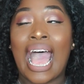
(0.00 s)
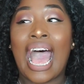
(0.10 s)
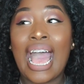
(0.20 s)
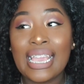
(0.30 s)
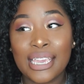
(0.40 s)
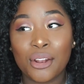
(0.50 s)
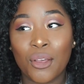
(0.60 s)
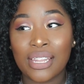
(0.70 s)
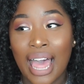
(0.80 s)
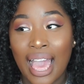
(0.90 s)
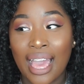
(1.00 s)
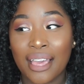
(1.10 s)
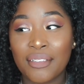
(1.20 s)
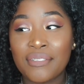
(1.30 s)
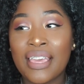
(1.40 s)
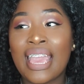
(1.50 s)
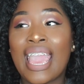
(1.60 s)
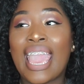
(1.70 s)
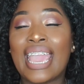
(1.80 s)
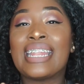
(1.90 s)
I get on live
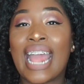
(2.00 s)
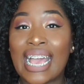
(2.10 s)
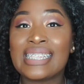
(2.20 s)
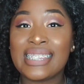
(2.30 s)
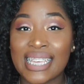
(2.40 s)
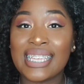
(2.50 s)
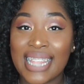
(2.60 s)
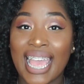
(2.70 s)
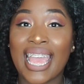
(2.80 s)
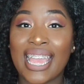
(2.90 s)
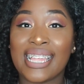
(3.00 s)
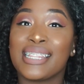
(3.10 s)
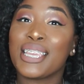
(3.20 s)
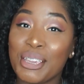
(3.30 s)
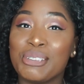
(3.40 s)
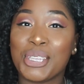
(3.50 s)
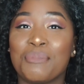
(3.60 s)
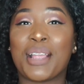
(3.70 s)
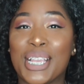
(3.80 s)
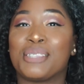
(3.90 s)
and I see that the
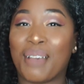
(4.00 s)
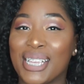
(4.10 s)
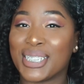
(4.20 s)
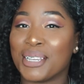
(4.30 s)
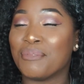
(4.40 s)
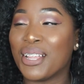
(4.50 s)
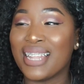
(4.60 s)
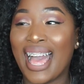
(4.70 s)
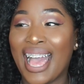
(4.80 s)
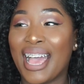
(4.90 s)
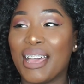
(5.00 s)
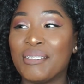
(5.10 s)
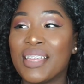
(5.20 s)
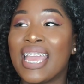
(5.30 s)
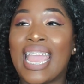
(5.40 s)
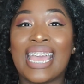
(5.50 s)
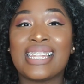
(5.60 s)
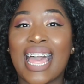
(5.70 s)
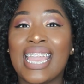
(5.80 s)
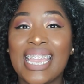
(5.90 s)
YouTuber is watching him on live. And
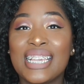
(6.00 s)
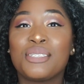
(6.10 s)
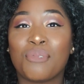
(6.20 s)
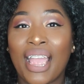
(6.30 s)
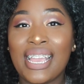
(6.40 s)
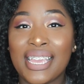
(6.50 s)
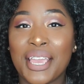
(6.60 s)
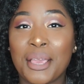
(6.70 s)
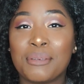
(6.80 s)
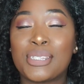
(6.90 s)
like, he is writing him.